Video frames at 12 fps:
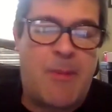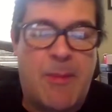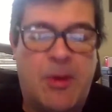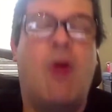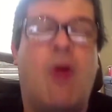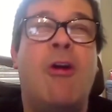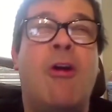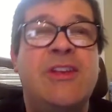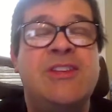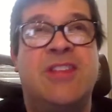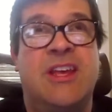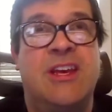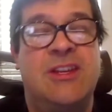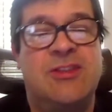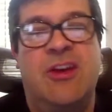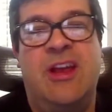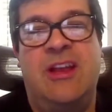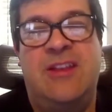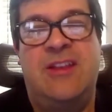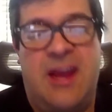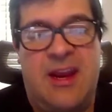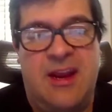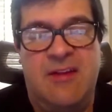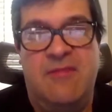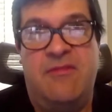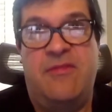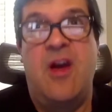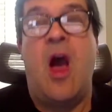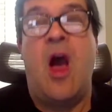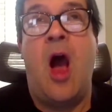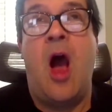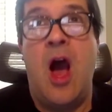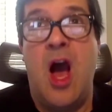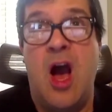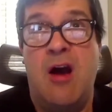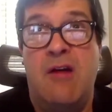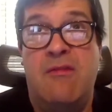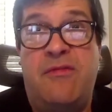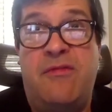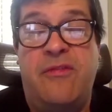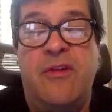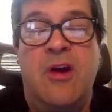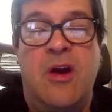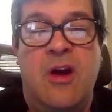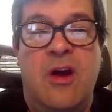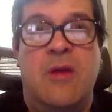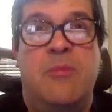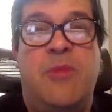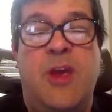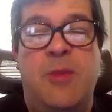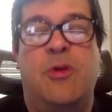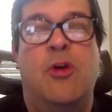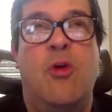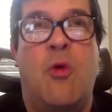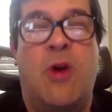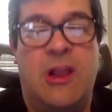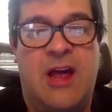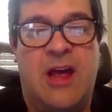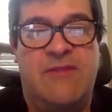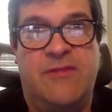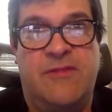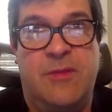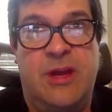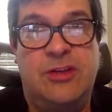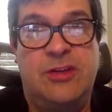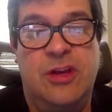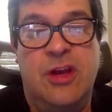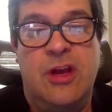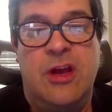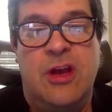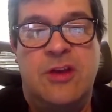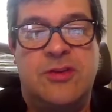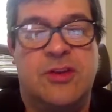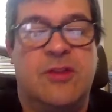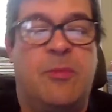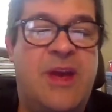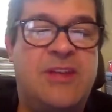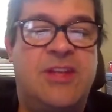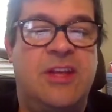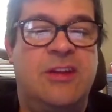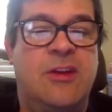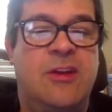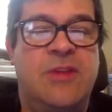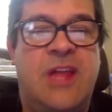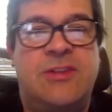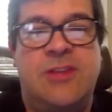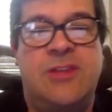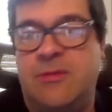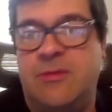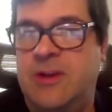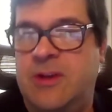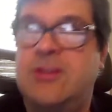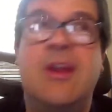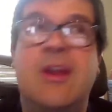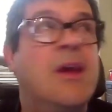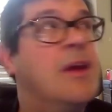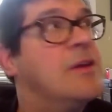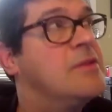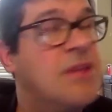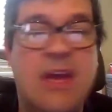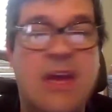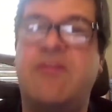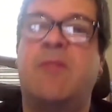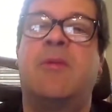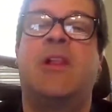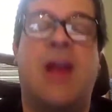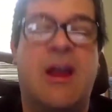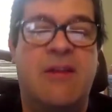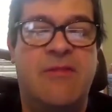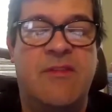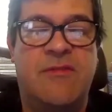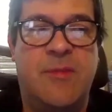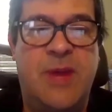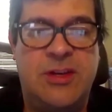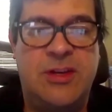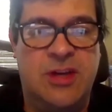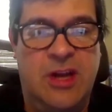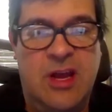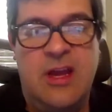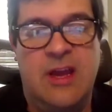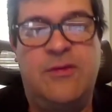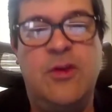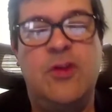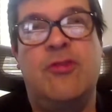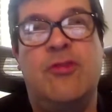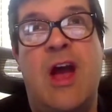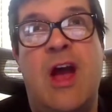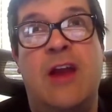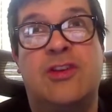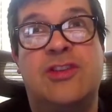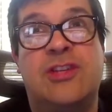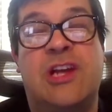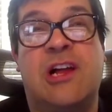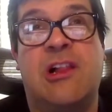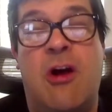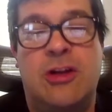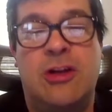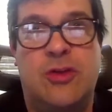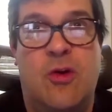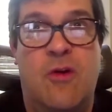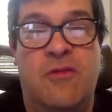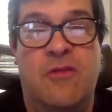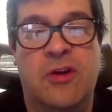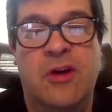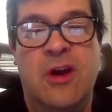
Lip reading: All these things are indicative of people who want a lot of information. So the best thing to do in that situation is give them a lot of information. If you try to gloss over